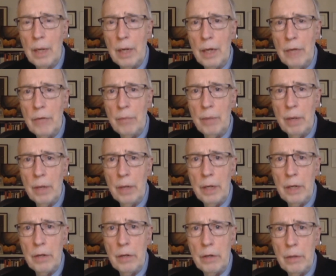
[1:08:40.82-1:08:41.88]
his
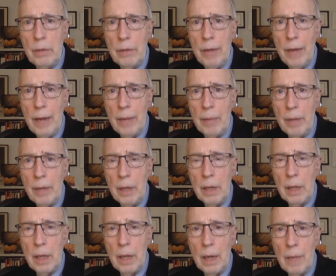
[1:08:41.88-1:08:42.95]
ability to do that. But,
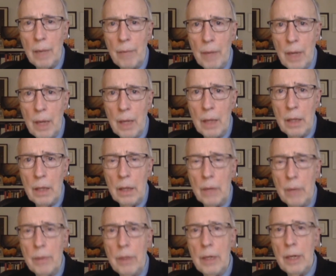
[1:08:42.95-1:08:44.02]
you know,